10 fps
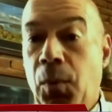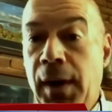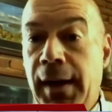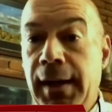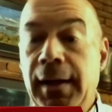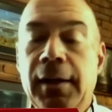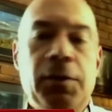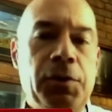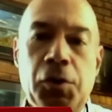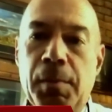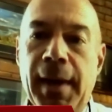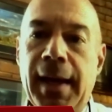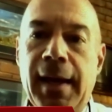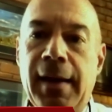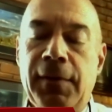One, you
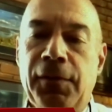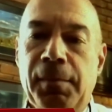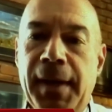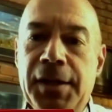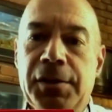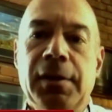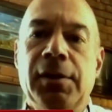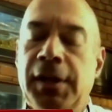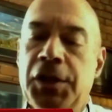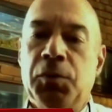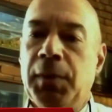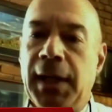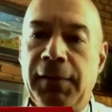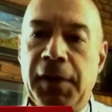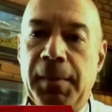may have information that's
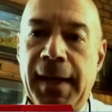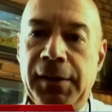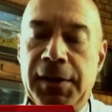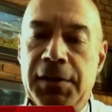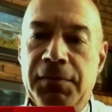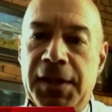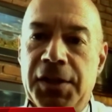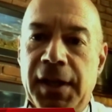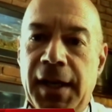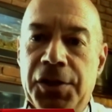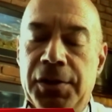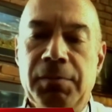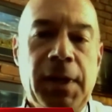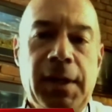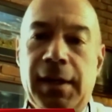relevant about this
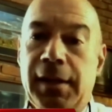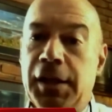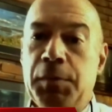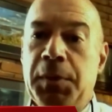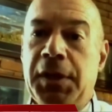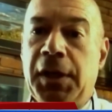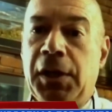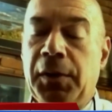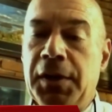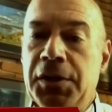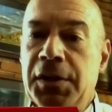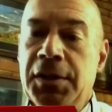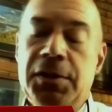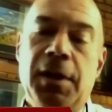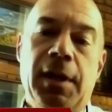investigation. In this particular
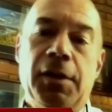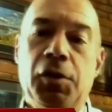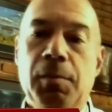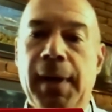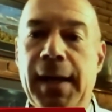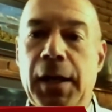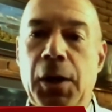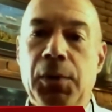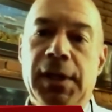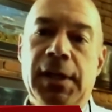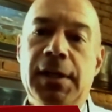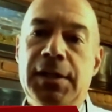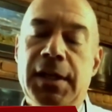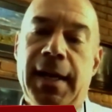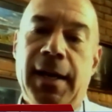instance, you may know the
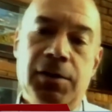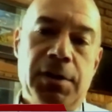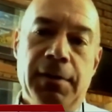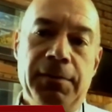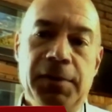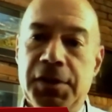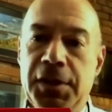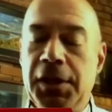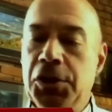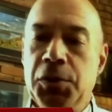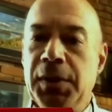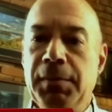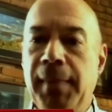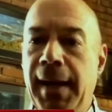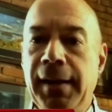ins and outs of
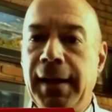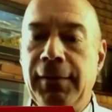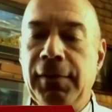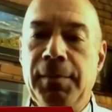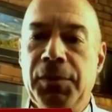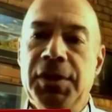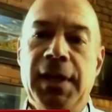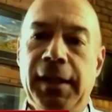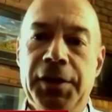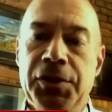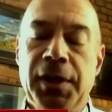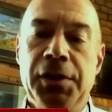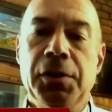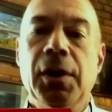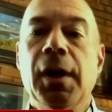constituent mailing from the state
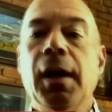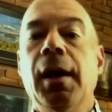legislature.